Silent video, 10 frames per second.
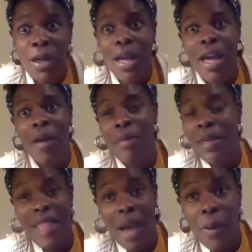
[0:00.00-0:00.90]
in
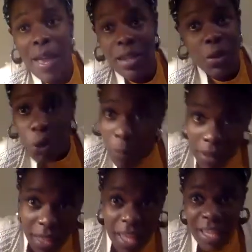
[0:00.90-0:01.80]
that way at all, but
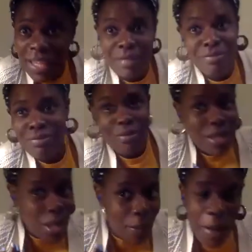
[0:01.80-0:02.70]
they
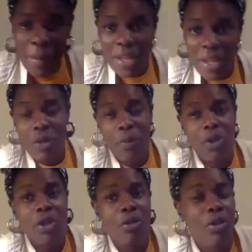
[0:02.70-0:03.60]
somehow manage to push
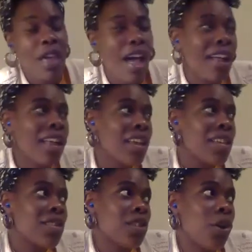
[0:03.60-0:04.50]
through that.
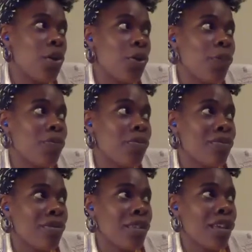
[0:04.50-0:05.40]
So
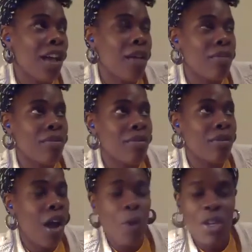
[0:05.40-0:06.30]

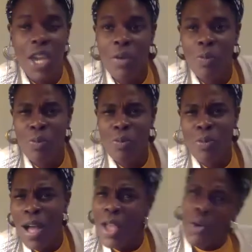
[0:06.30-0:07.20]
I
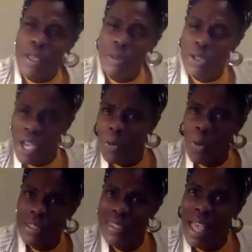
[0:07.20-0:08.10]
almost wish I was
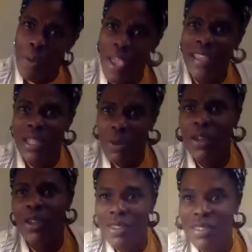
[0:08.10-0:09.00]
that way so I
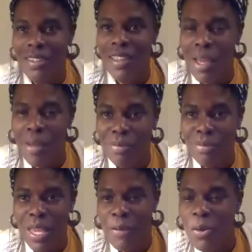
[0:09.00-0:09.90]
could
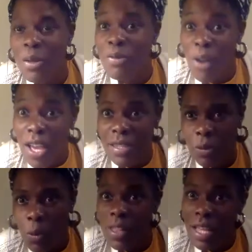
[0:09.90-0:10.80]
give you advice on what
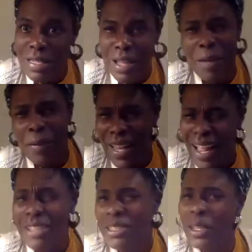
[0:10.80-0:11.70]
that's like, but I
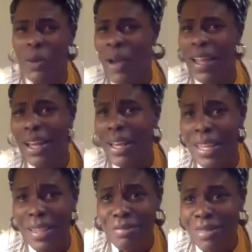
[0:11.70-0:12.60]
actually quite like
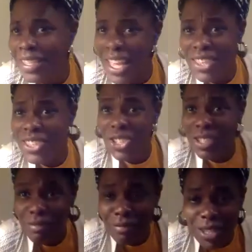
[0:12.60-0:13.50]
the attention.
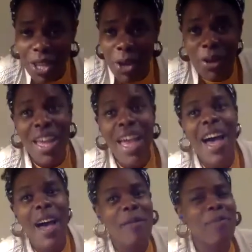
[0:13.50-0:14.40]
So,
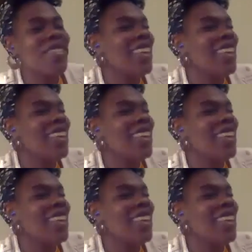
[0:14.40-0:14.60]
I